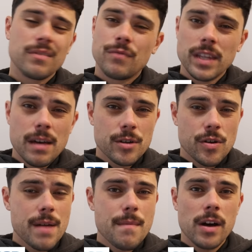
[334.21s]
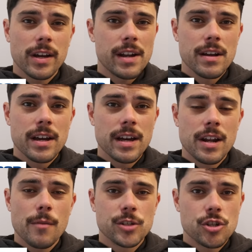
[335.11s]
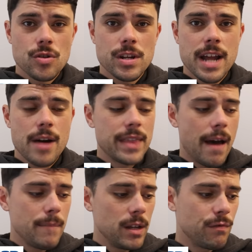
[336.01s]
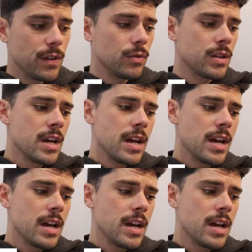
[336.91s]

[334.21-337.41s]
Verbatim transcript: Finlay McRae might get an opportunity now in that midfield.